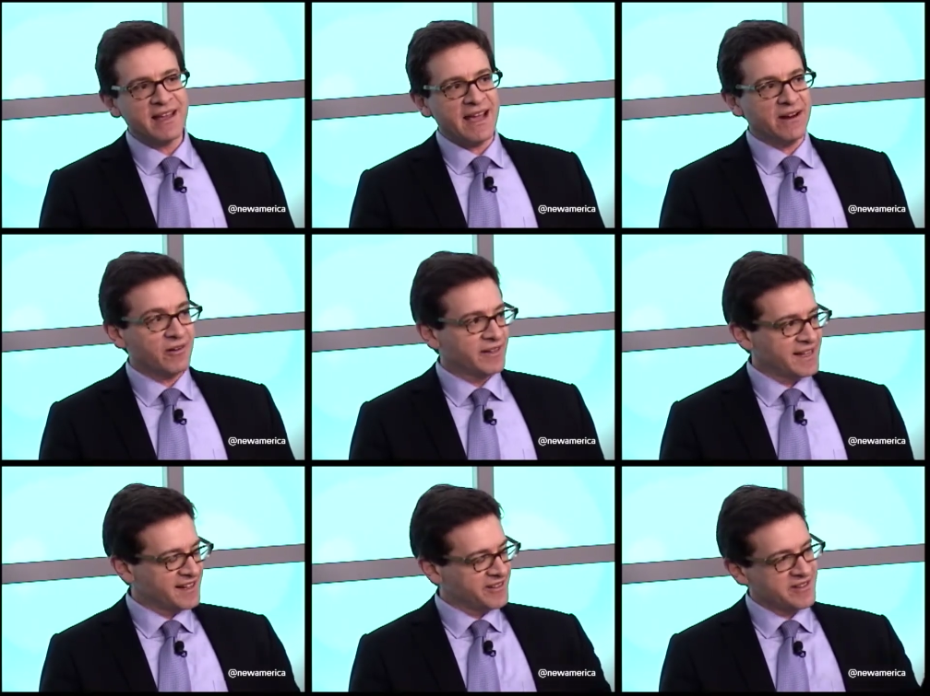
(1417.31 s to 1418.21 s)
It only
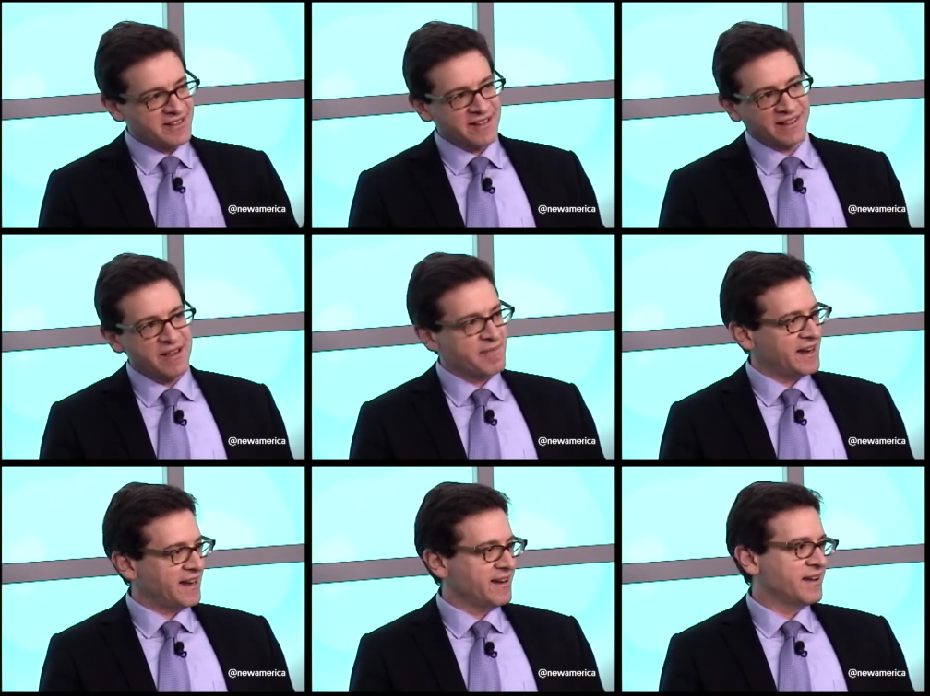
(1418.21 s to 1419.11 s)
includes a
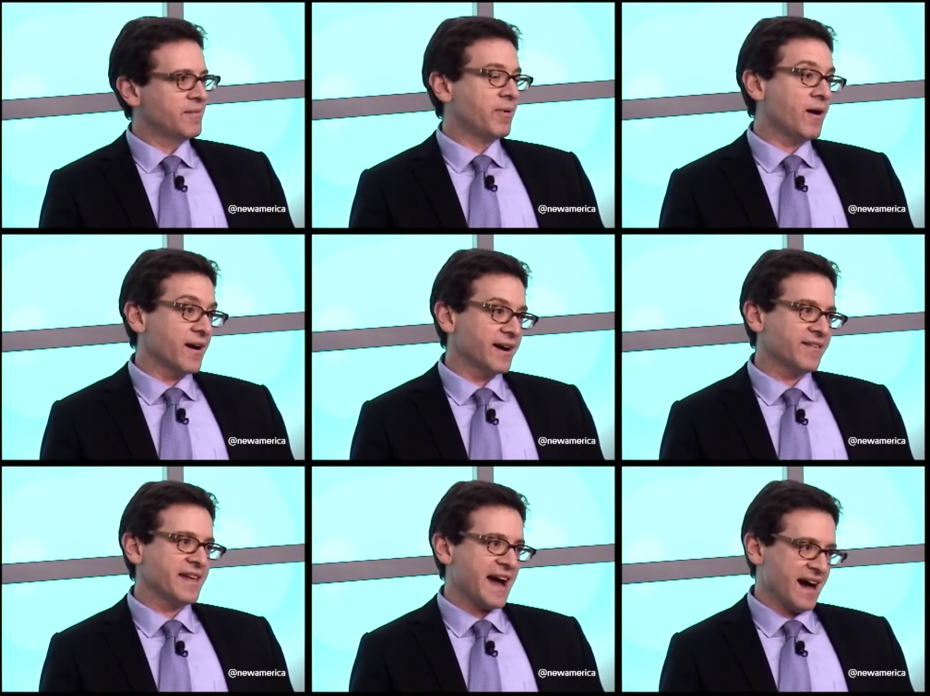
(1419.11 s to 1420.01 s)
limited part
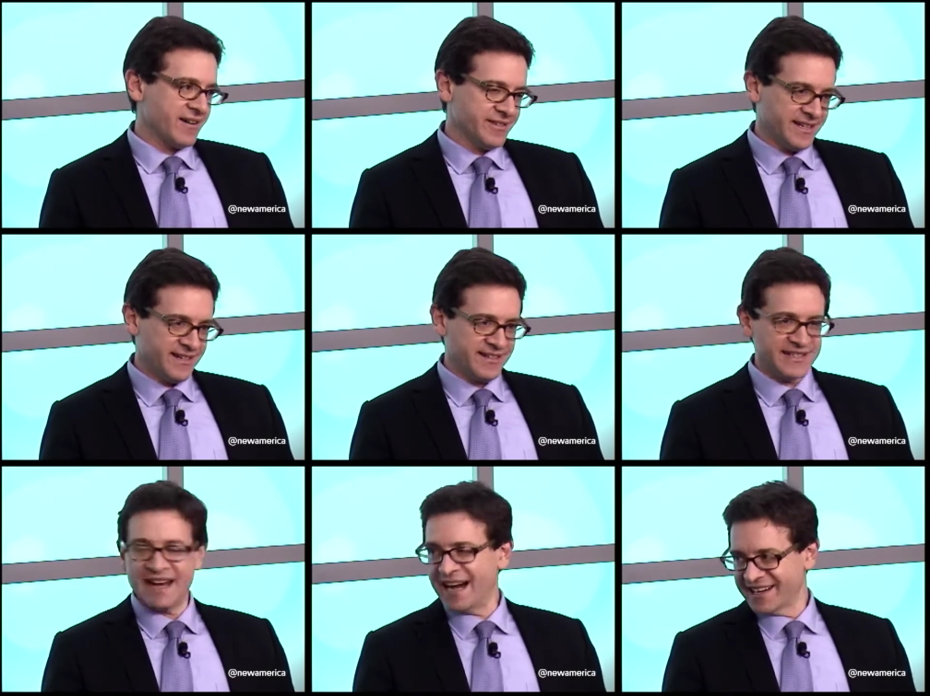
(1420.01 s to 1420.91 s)
of the housing
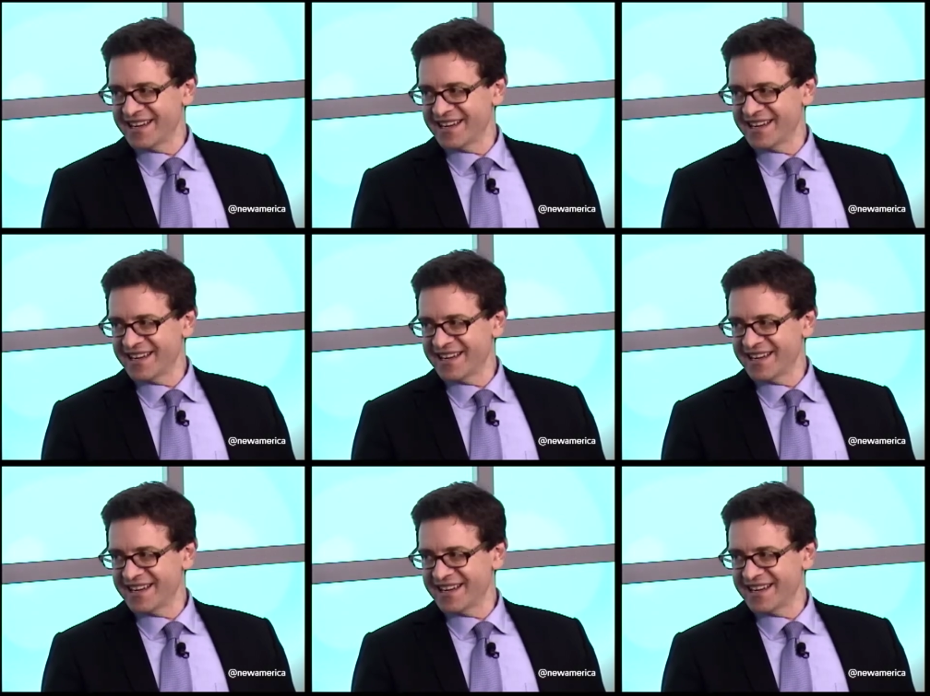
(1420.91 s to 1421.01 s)
stock,